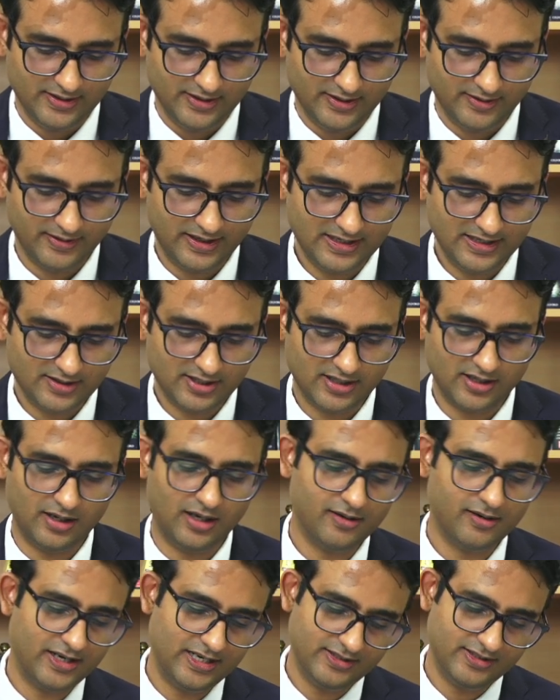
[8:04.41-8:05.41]
Right.
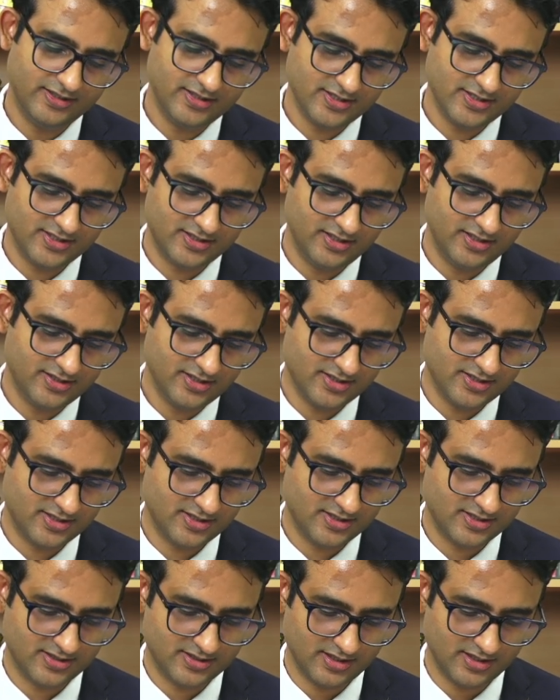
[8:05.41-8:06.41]
All right. This is this
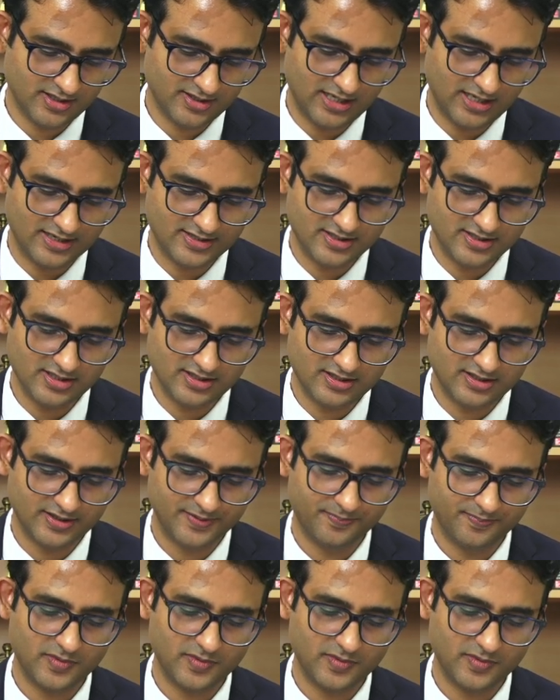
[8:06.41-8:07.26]
is a classic.